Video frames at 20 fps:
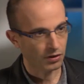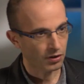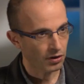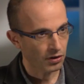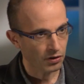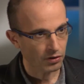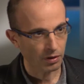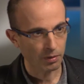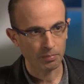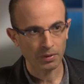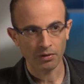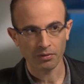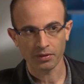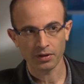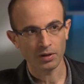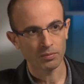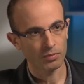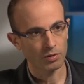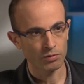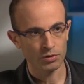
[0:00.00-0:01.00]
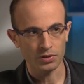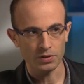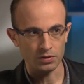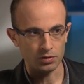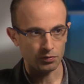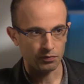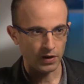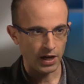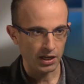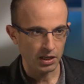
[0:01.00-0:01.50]
care about the emotions
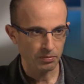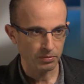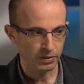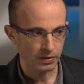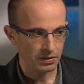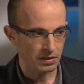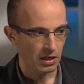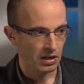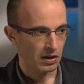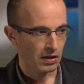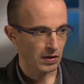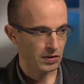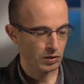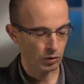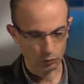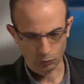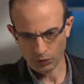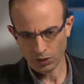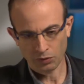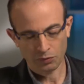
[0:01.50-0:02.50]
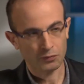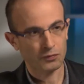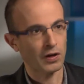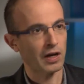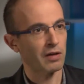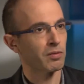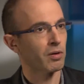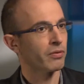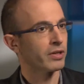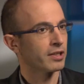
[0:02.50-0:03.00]
of animals is that we are
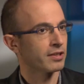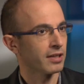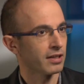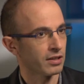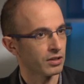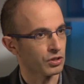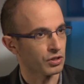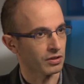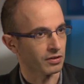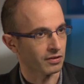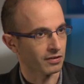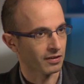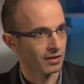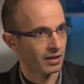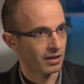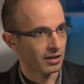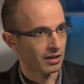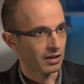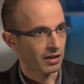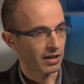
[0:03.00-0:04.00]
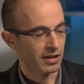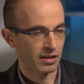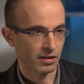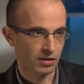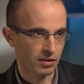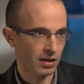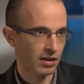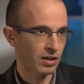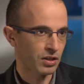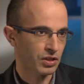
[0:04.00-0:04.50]
far more intelligent and
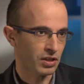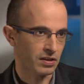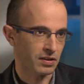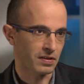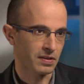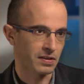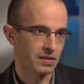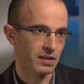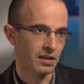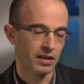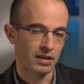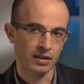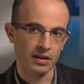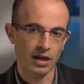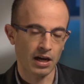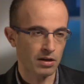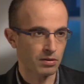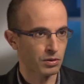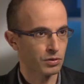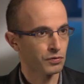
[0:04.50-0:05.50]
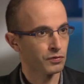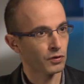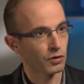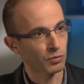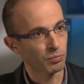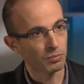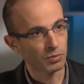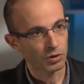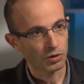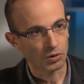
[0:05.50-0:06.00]
intelligence counts
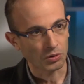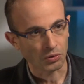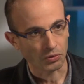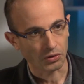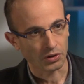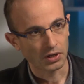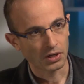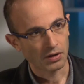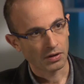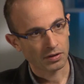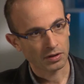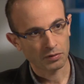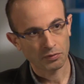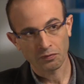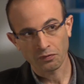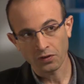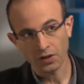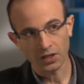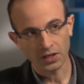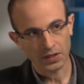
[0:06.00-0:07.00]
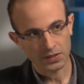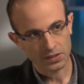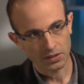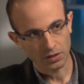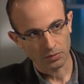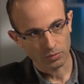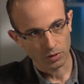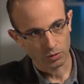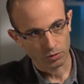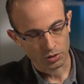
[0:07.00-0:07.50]
for more than feelings and
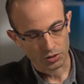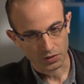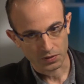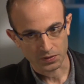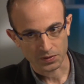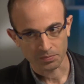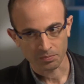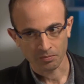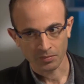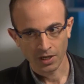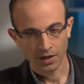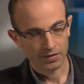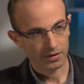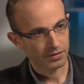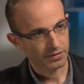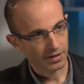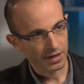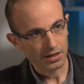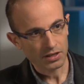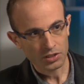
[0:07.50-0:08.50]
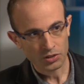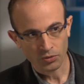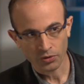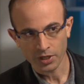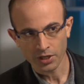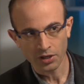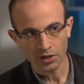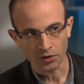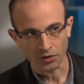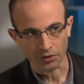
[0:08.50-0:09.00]
emotions. The danger
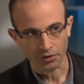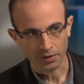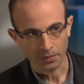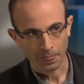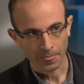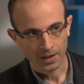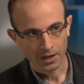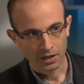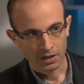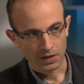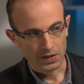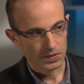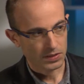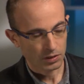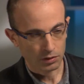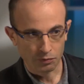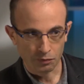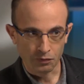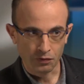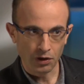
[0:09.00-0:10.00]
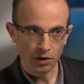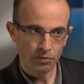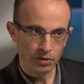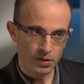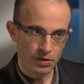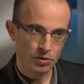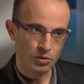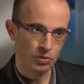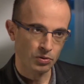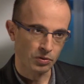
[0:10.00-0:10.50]
here is that very
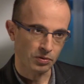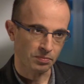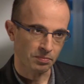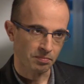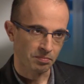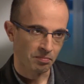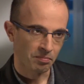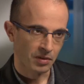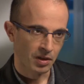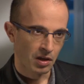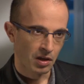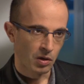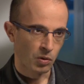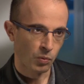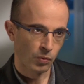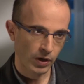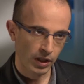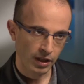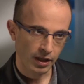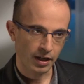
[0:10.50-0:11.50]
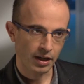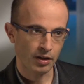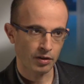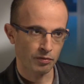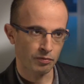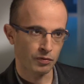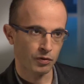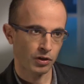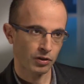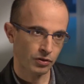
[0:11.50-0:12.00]
soon we'll
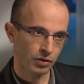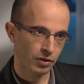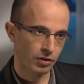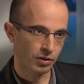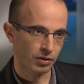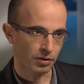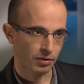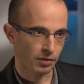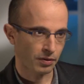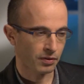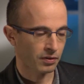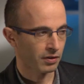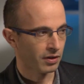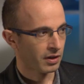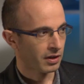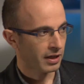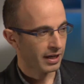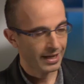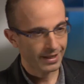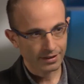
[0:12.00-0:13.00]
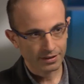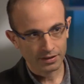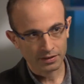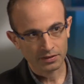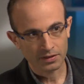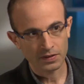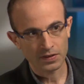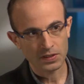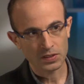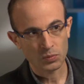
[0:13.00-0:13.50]
have on earth
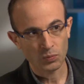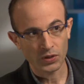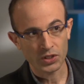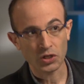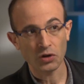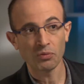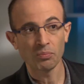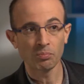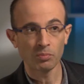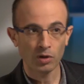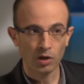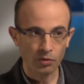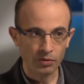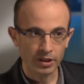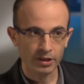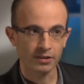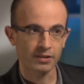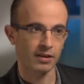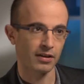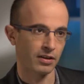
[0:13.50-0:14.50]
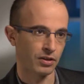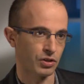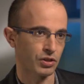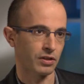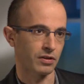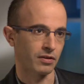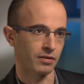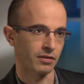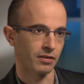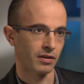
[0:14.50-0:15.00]
entities which are more
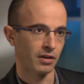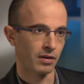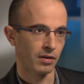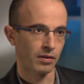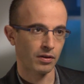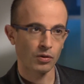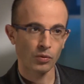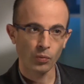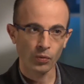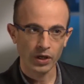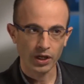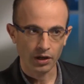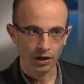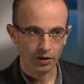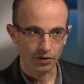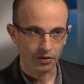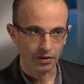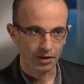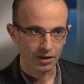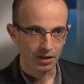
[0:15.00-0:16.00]
intelligent than we are.